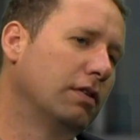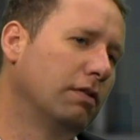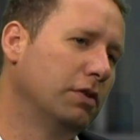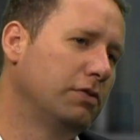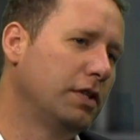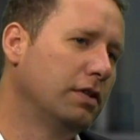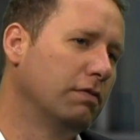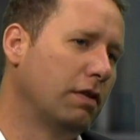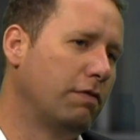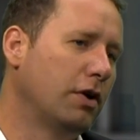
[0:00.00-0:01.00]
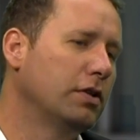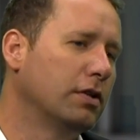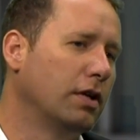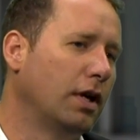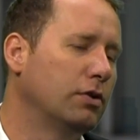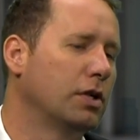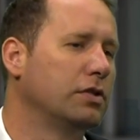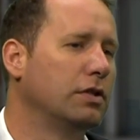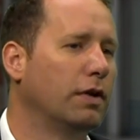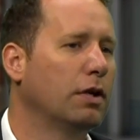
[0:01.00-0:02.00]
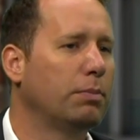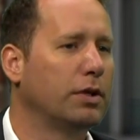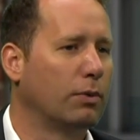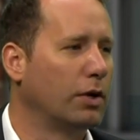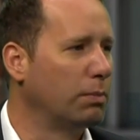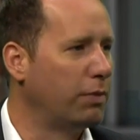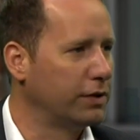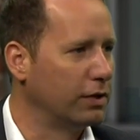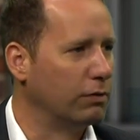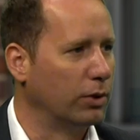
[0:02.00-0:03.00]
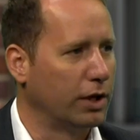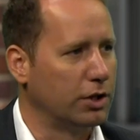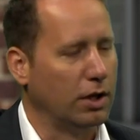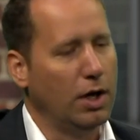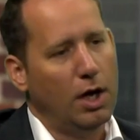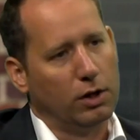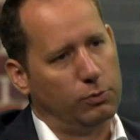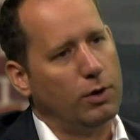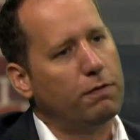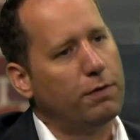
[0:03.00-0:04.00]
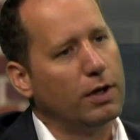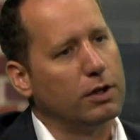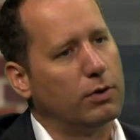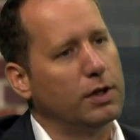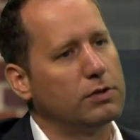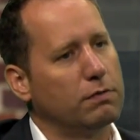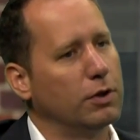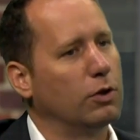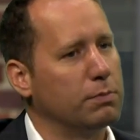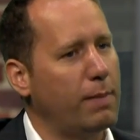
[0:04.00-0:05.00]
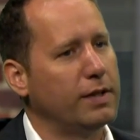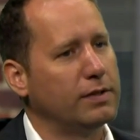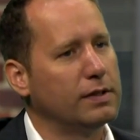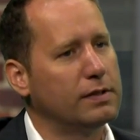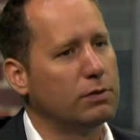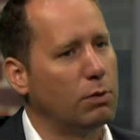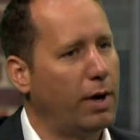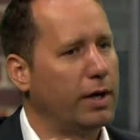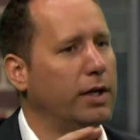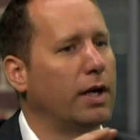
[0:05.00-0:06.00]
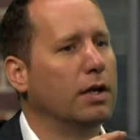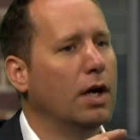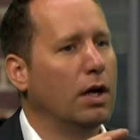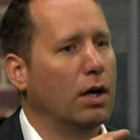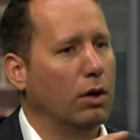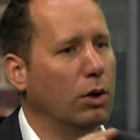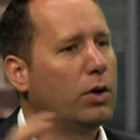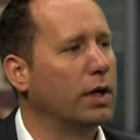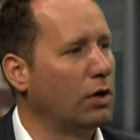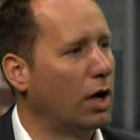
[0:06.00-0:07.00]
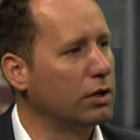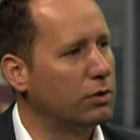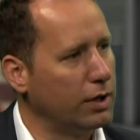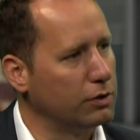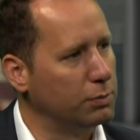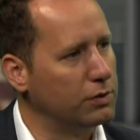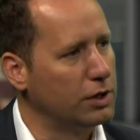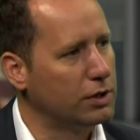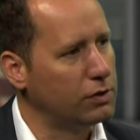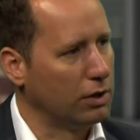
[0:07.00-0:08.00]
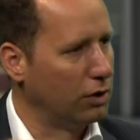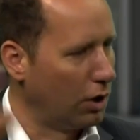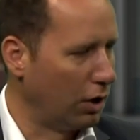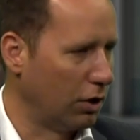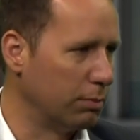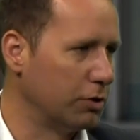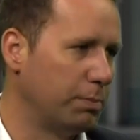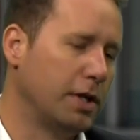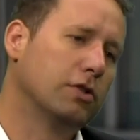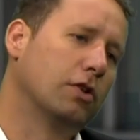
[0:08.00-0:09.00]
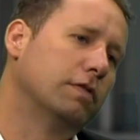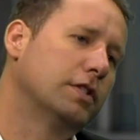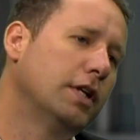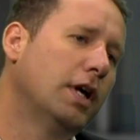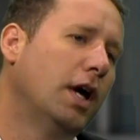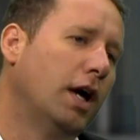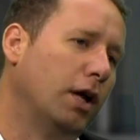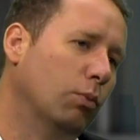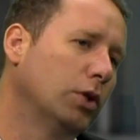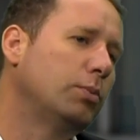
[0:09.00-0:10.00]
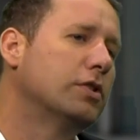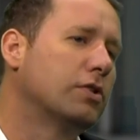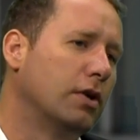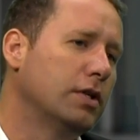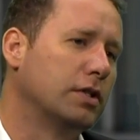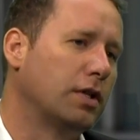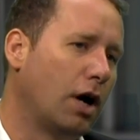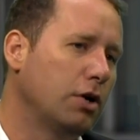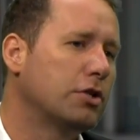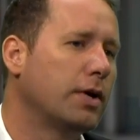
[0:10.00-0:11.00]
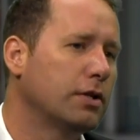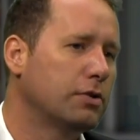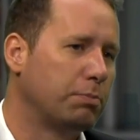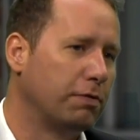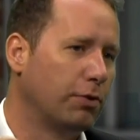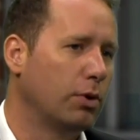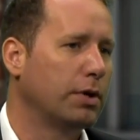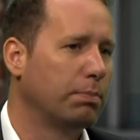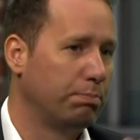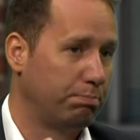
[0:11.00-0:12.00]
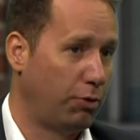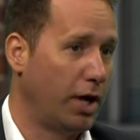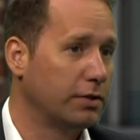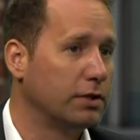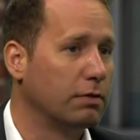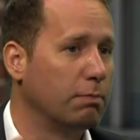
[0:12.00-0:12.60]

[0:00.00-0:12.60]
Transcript: a very interesting development around the Brexit vote, actually, because we're offering our traders something called Mass Insight, whereby they can look at other traders' positions on an anonymous basis, obviously. And what we saw is that our traders, before the Brexit,